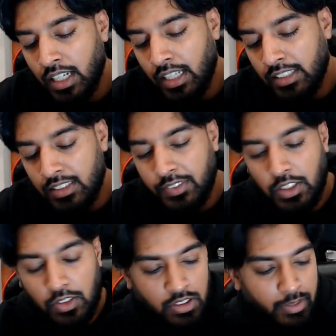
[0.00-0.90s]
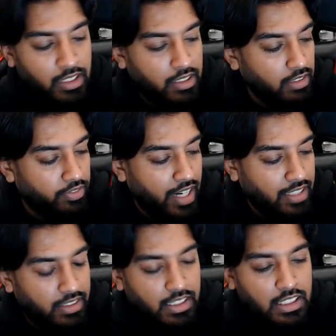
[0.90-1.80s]
And this video is going to be nothing
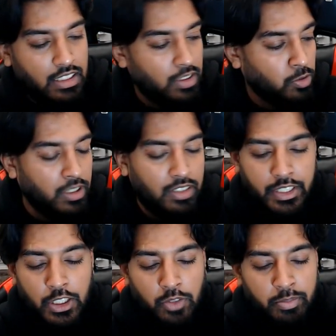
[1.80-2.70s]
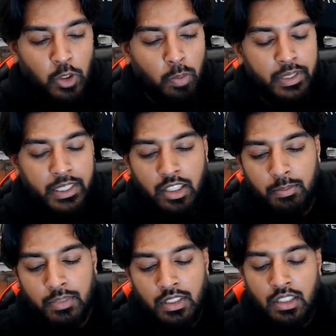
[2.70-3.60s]
fancy, just a quick video of me opening it up.